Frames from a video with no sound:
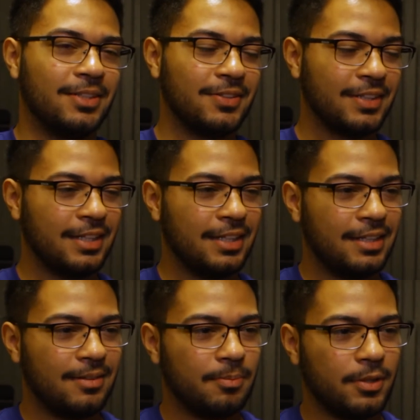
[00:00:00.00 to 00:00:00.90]
you know?
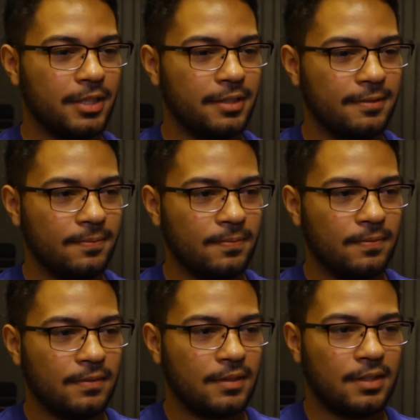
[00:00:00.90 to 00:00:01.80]
But,
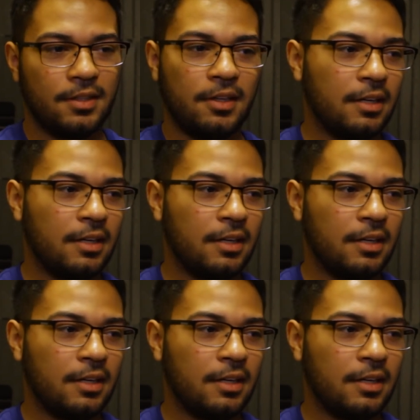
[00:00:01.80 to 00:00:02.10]
you know,